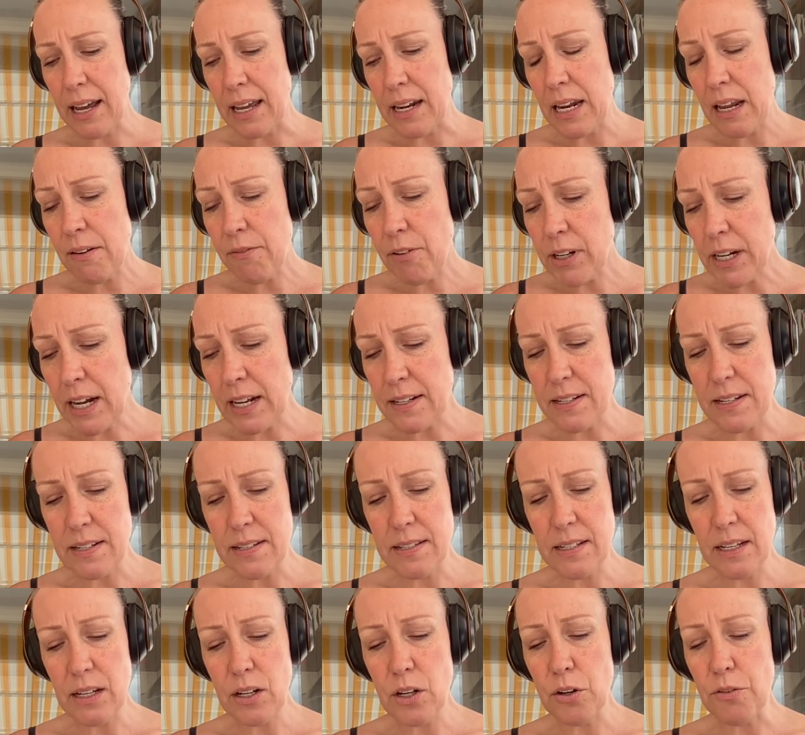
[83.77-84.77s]
I never got
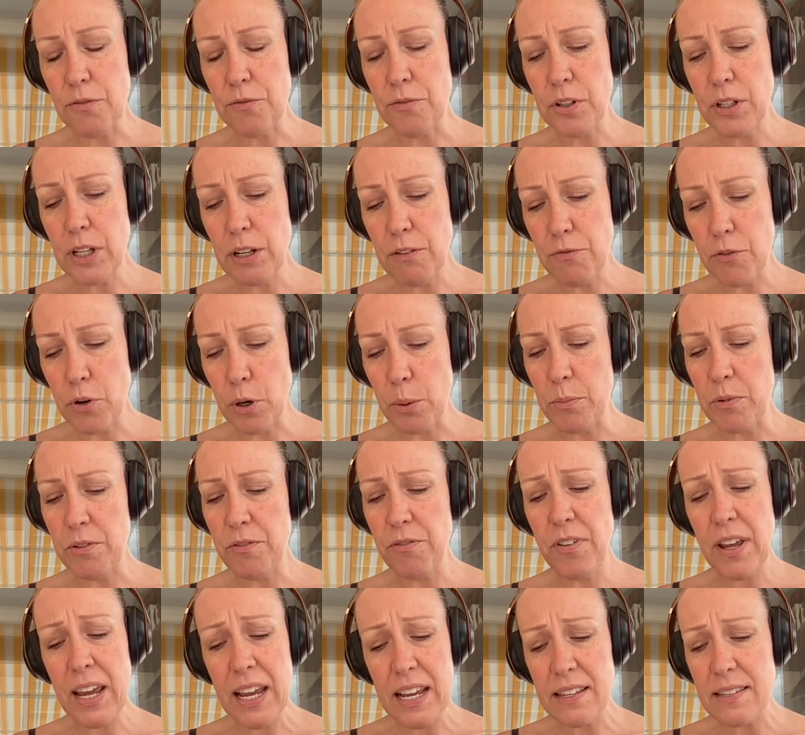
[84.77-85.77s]
to see her fully
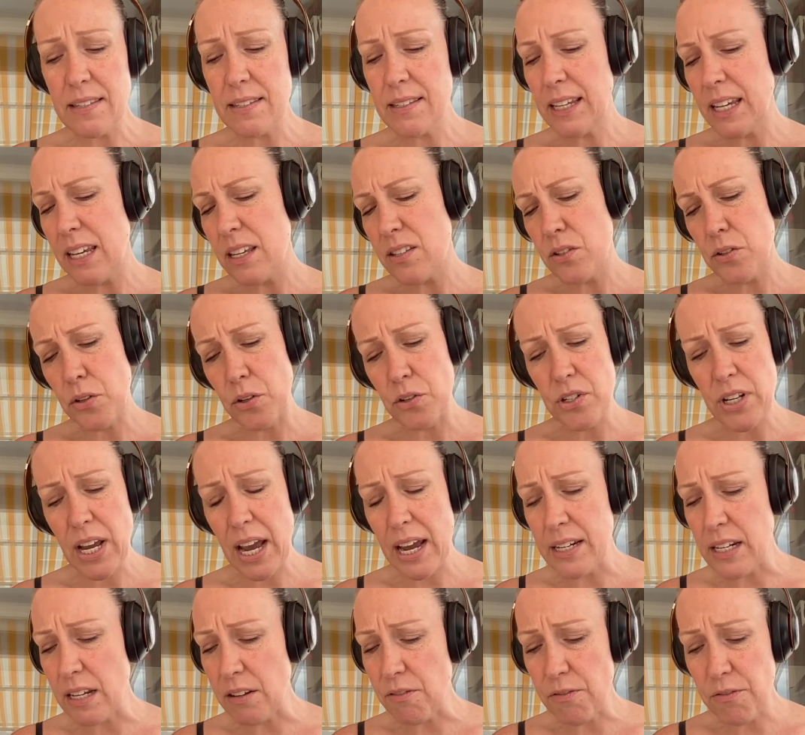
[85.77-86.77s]
formed face, kiss her
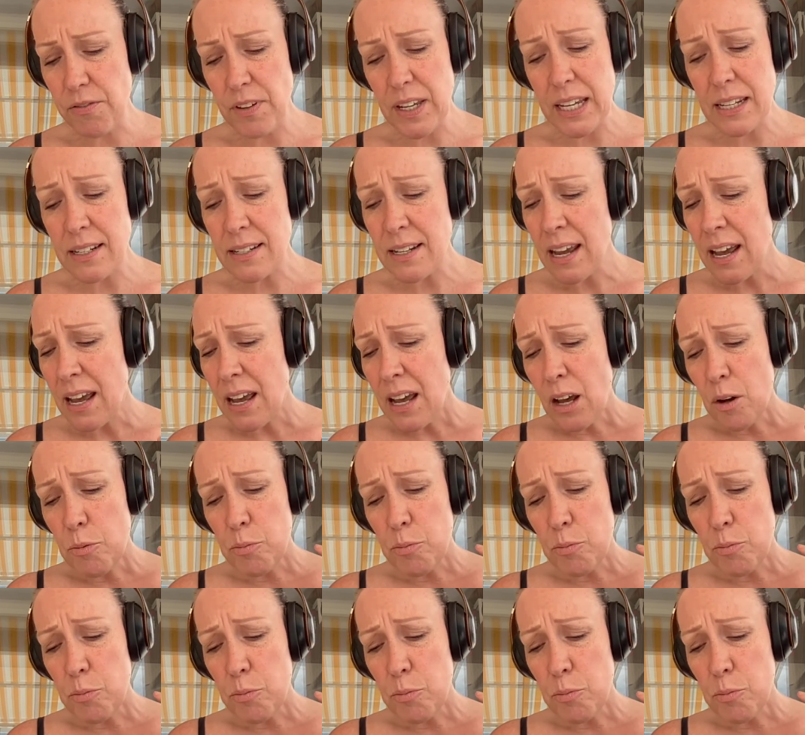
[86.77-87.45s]
tiny feet,